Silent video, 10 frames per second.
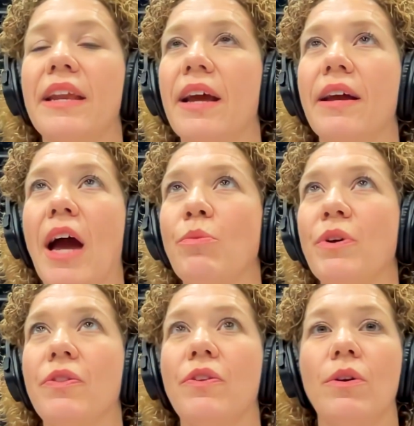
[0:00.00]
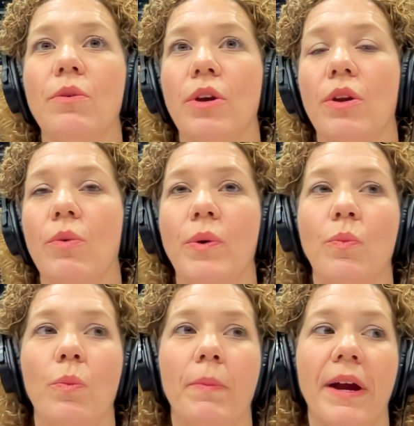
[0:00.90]
and I'm with you,
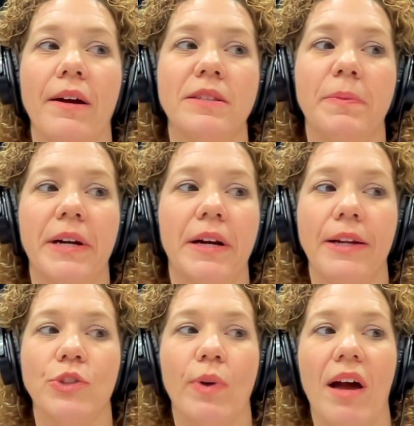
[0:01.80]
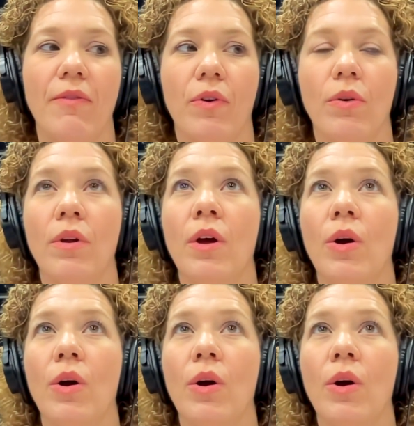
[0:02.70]
when my husband and I travel,